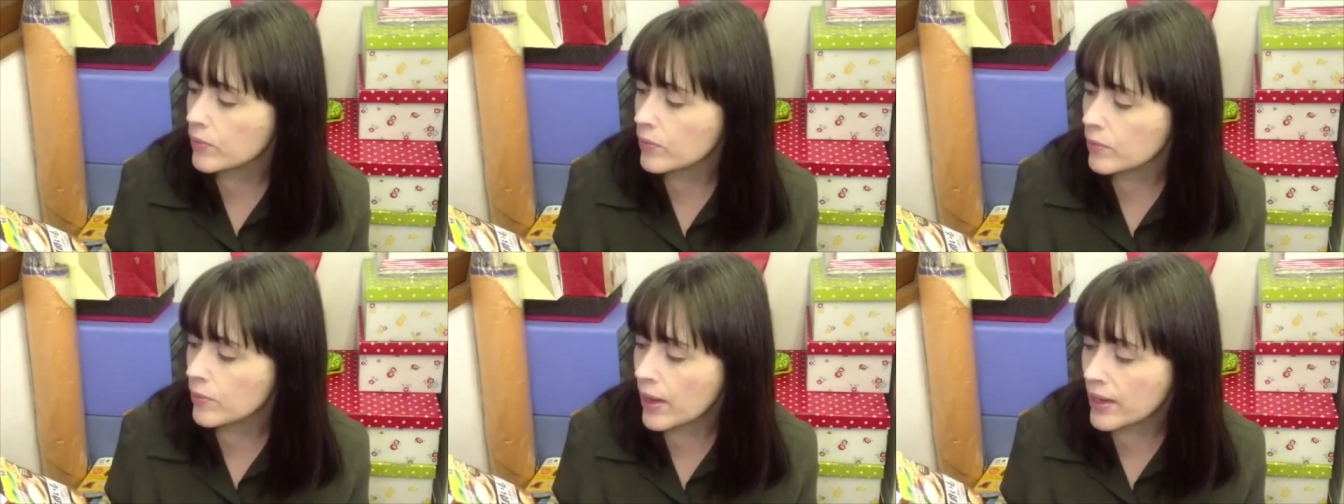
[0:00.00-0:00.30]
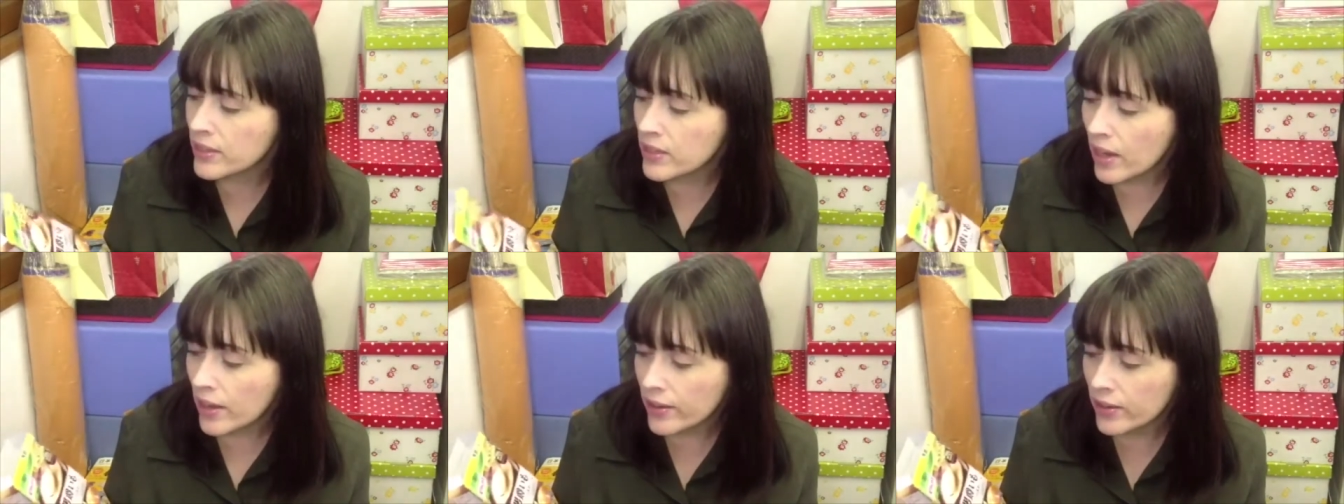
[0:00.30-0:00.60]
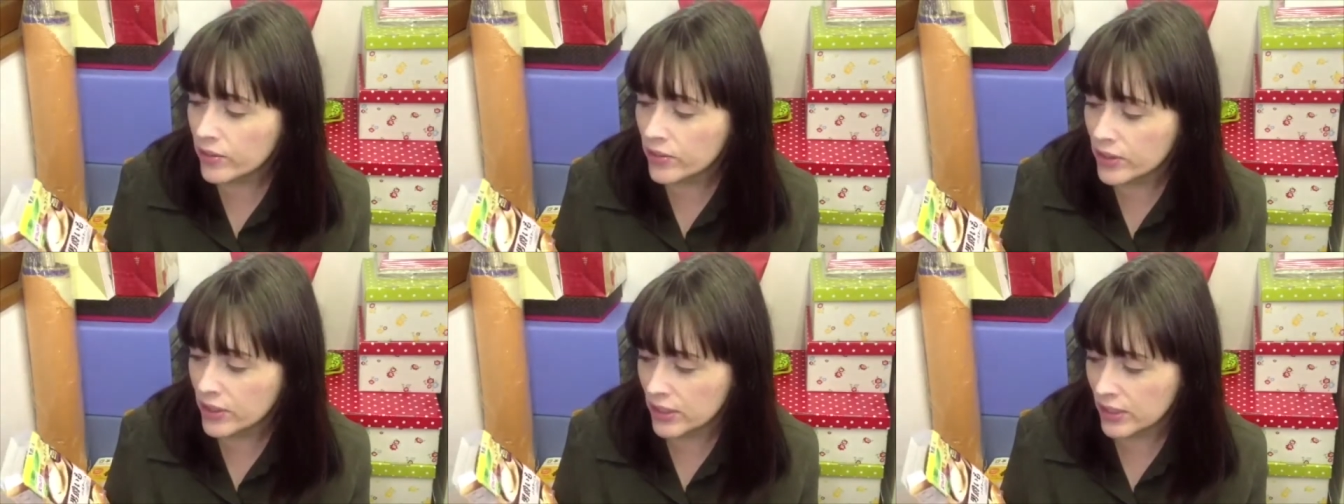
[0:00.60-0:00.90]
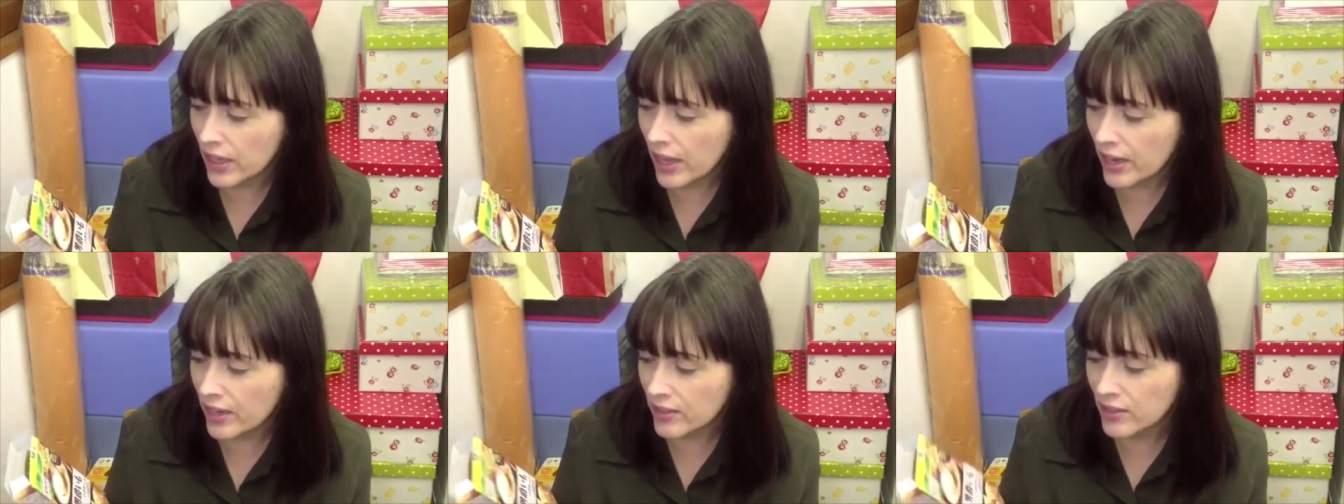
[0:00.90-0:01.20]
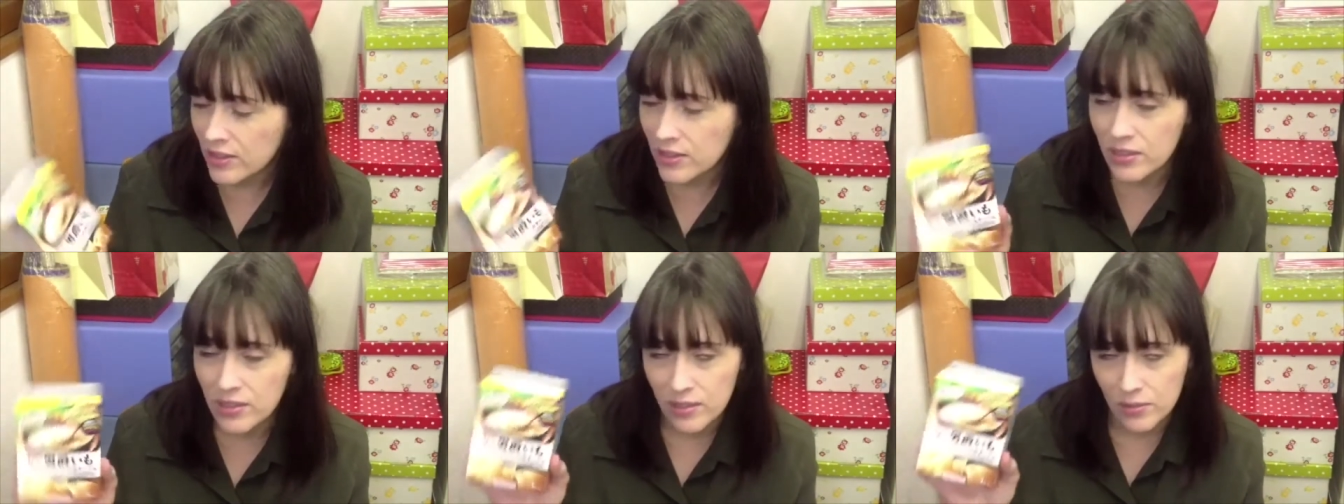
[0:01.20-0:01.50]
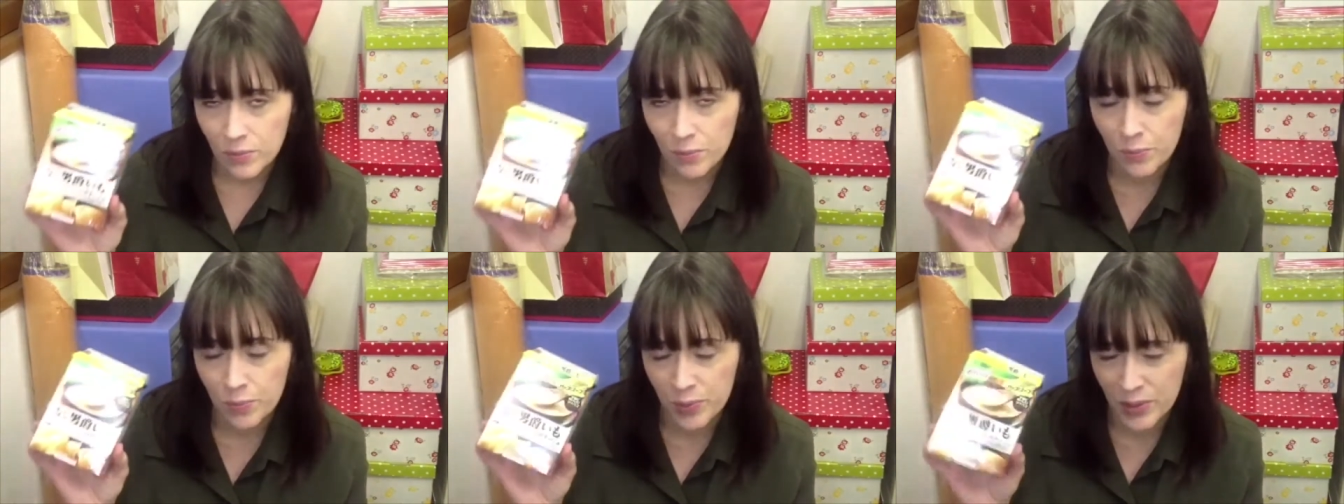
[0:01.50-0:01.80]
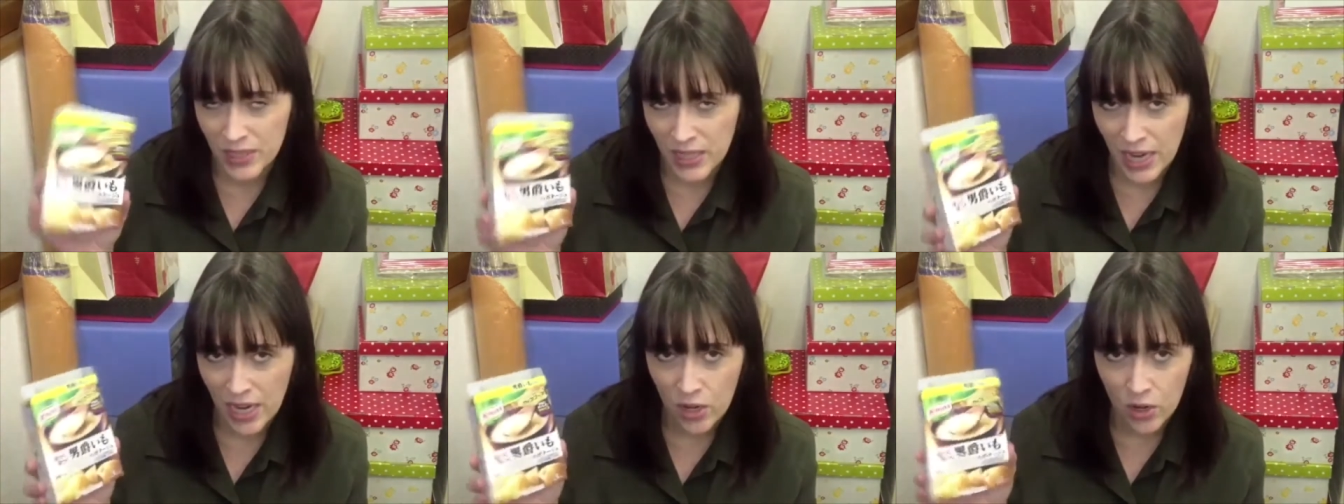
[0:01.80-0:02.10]
My daughter really likes
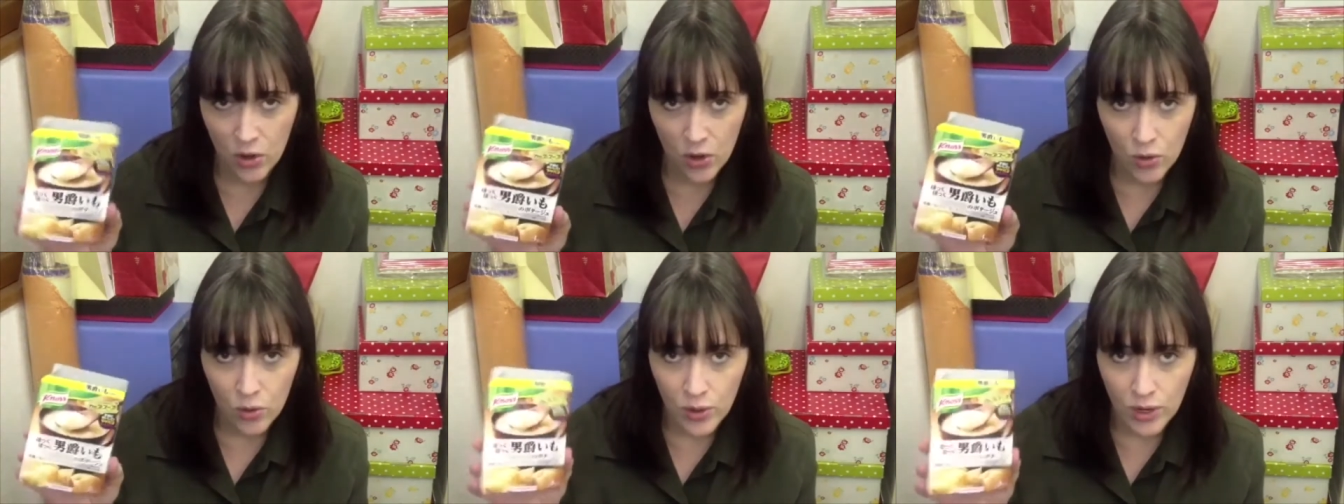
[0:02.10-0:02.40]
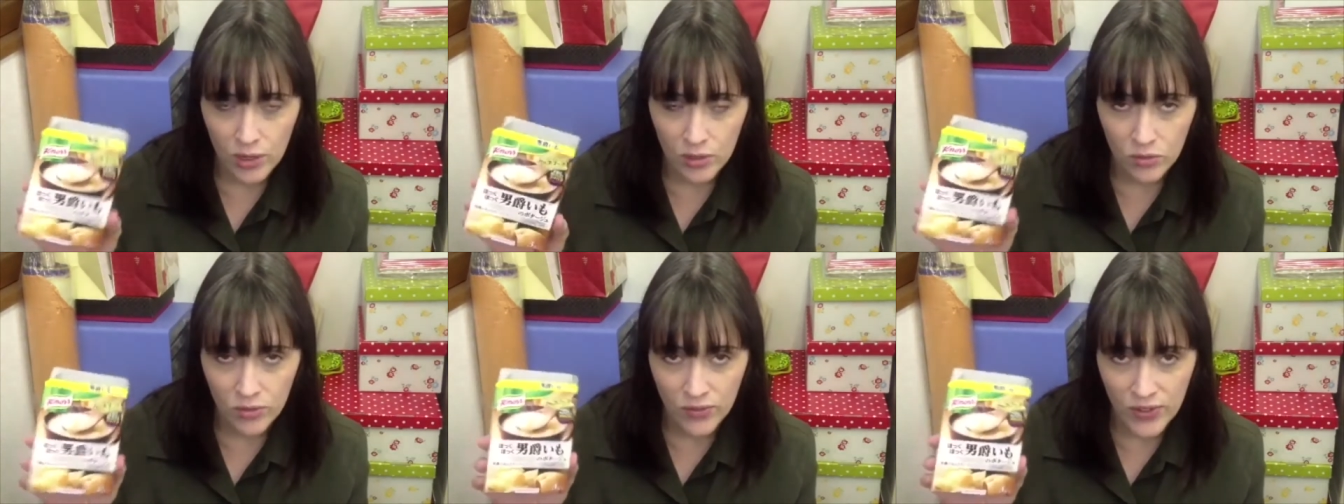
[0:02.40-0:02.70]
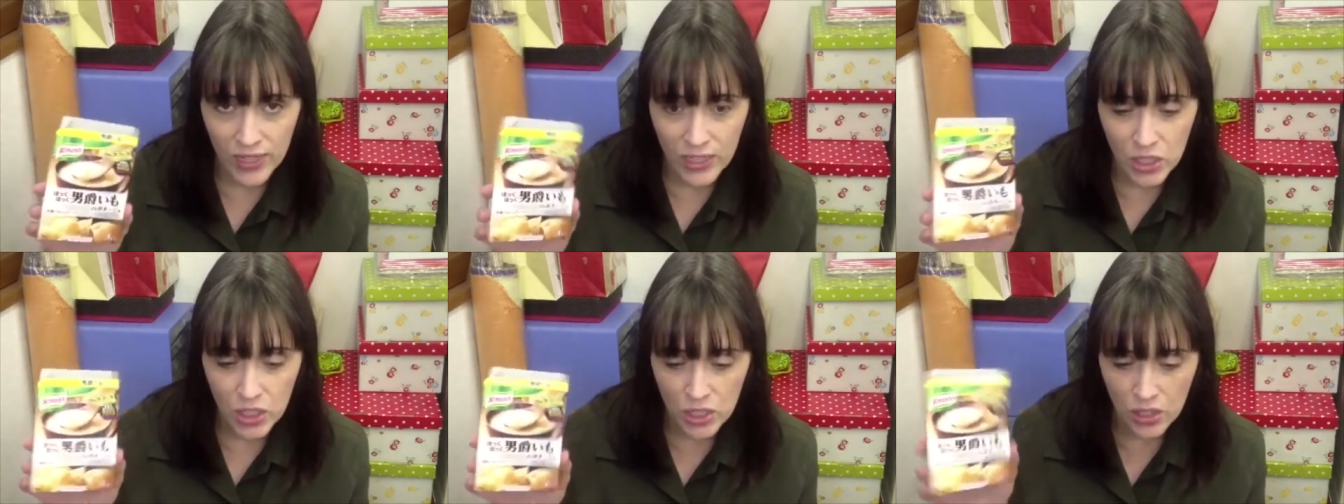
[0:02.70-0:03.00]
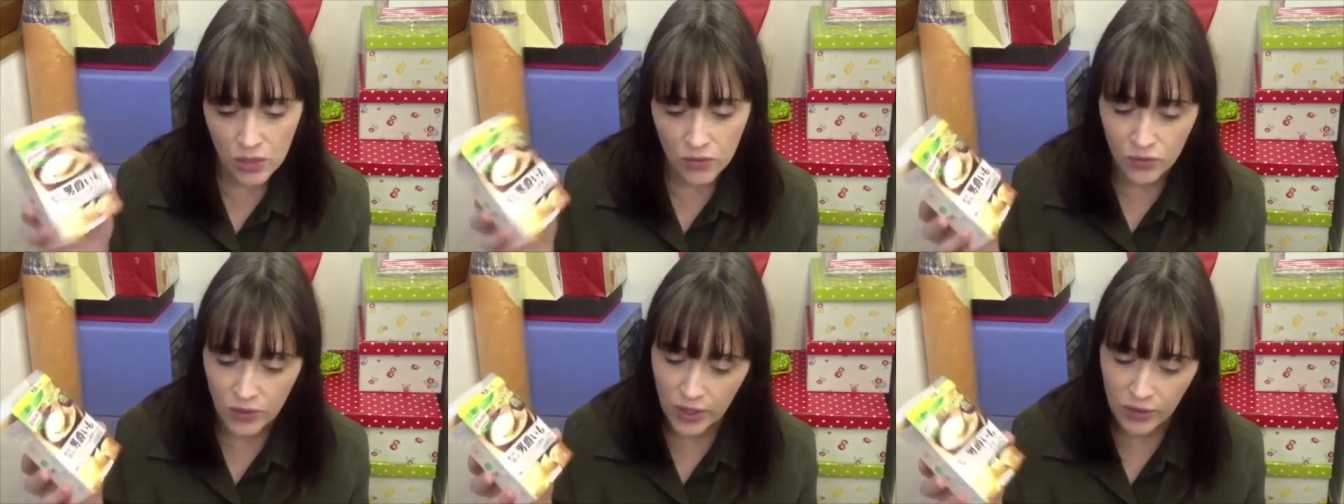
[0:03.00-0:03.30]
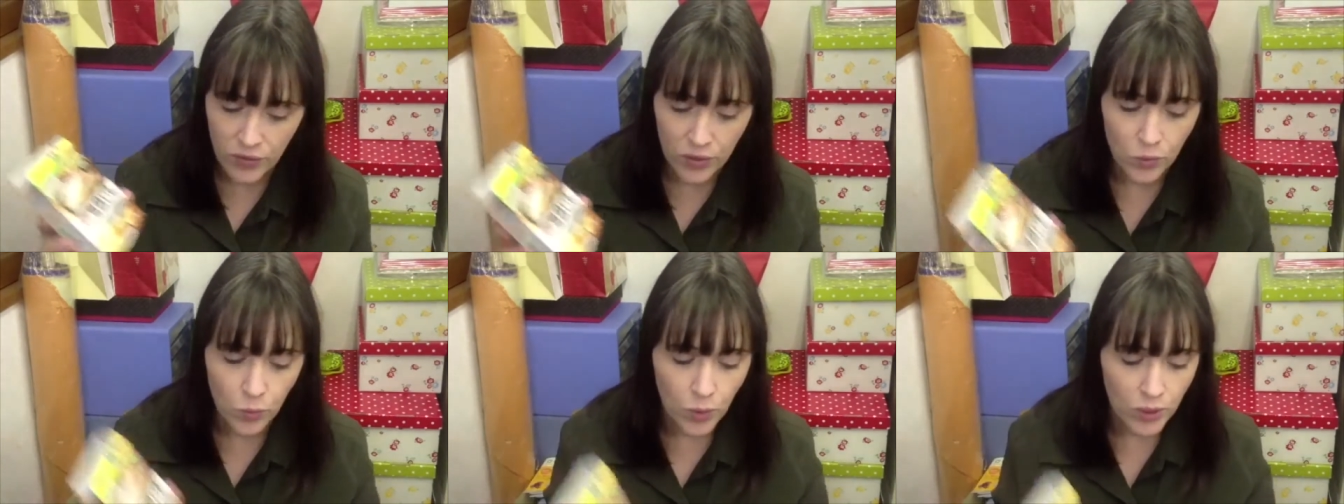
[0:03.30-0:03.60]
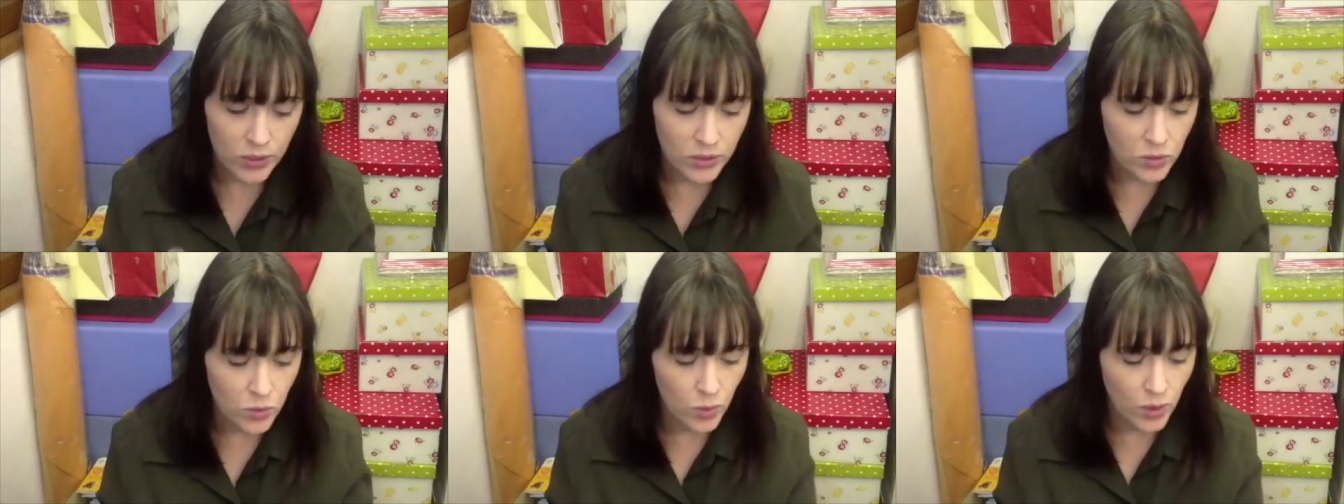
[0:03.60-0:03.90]
potato and veggie flavored ones.